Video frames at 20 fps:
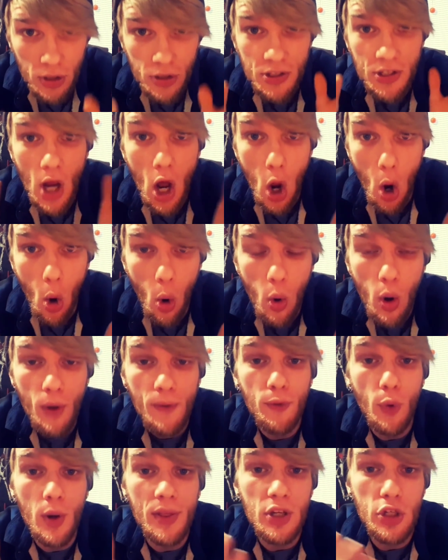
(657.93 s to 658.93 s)
So,
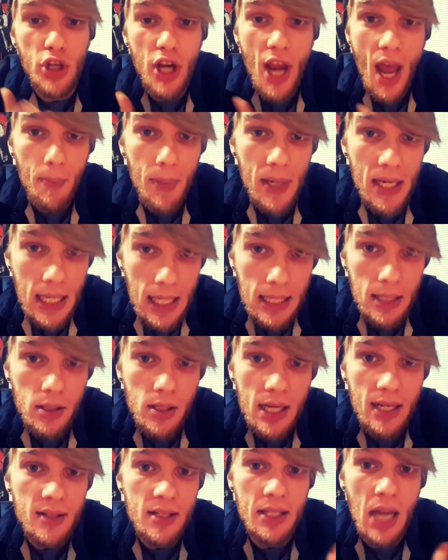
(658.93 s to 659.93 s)
for the
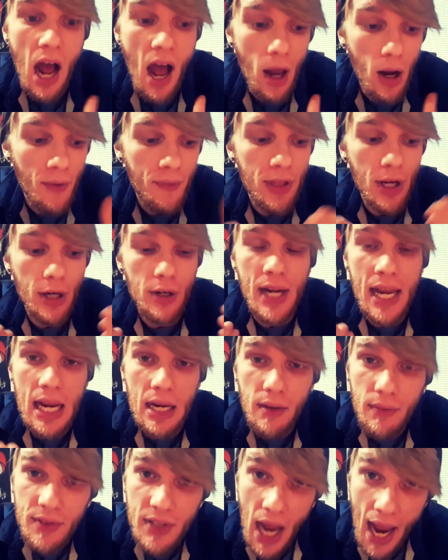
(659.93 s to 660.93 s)
Japanese, it's not of their
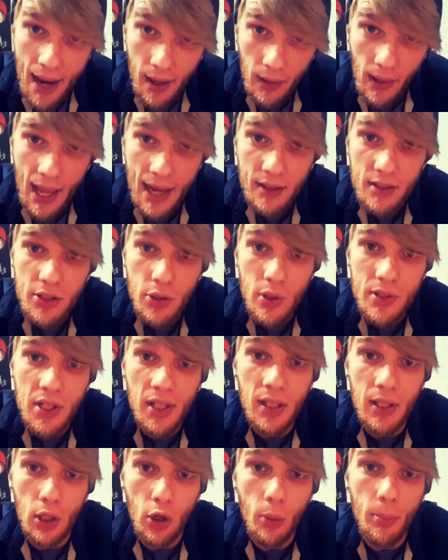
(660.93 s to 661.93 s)
native dialect, so
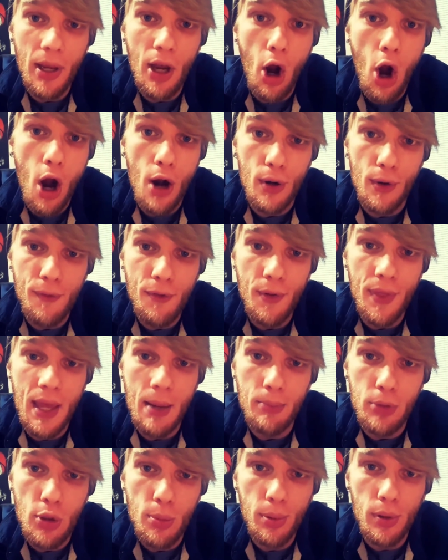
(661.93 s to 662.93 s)
it's a little bit harder for
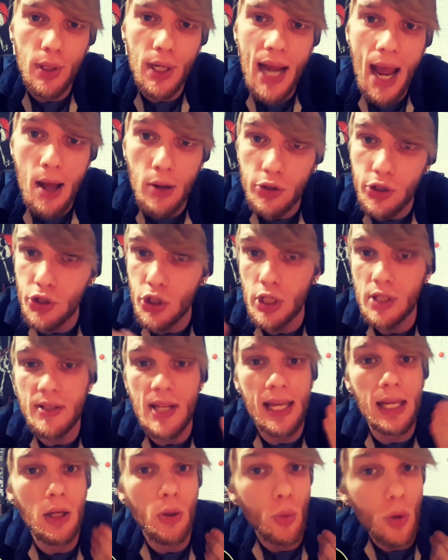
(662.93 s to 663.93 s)
them to pronounce,
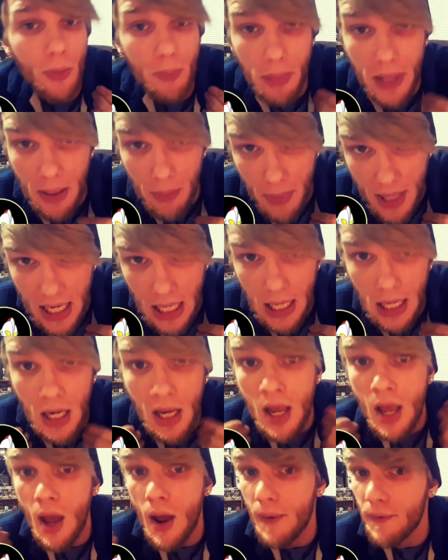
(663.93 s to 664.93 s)
just like it would be
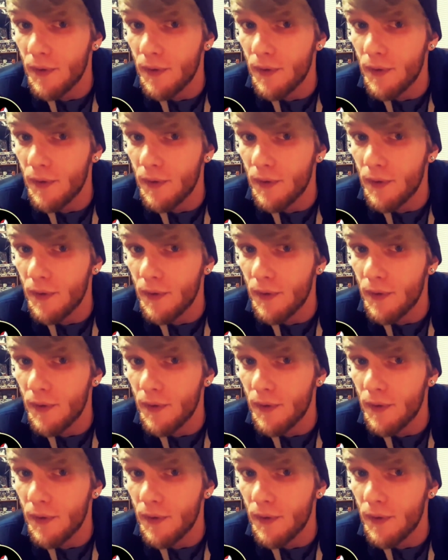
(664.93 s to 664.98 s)
me,